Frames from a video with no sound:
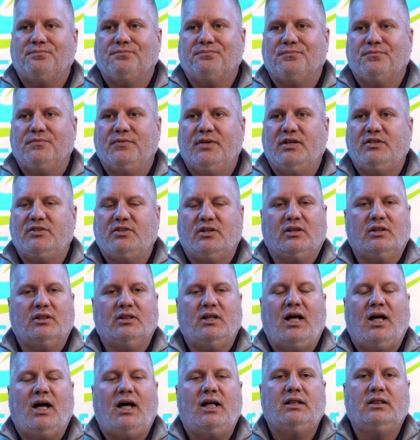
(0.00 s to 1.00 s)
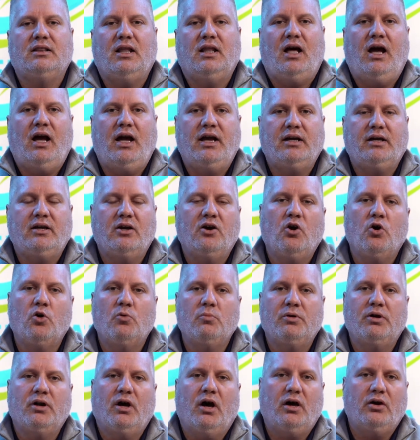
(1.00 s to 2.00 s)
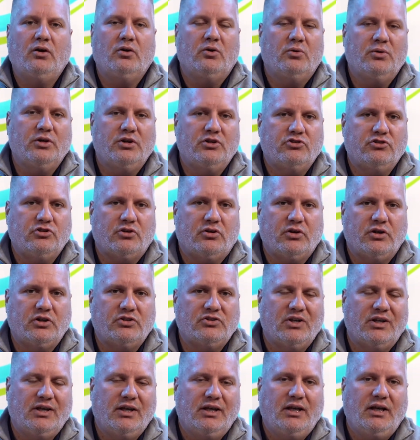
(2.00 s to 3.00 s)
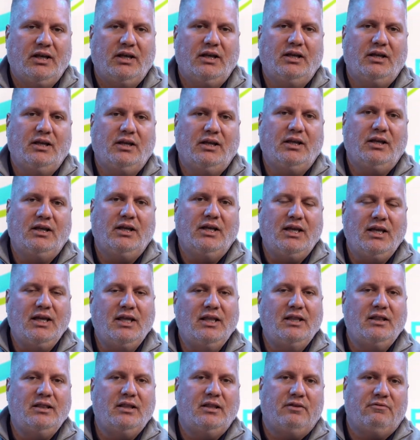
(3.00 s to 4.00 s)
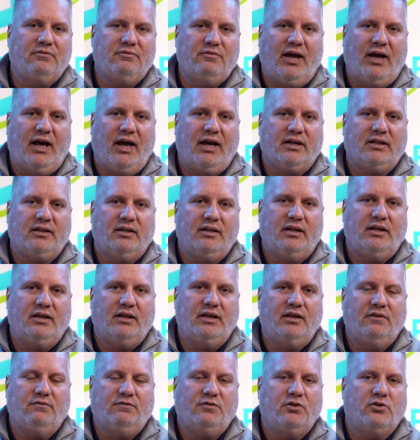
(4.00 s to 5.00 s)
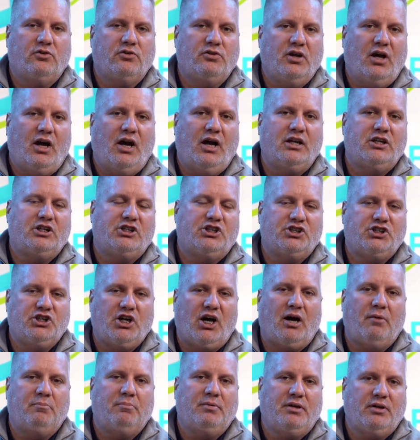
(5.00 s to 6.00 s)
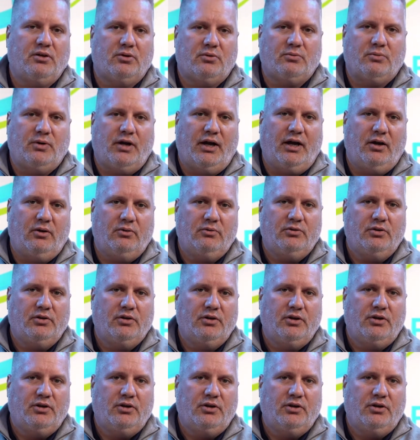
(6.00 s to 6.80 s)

it's a lot like home and auto insurance in the fact that if you're not shopping around,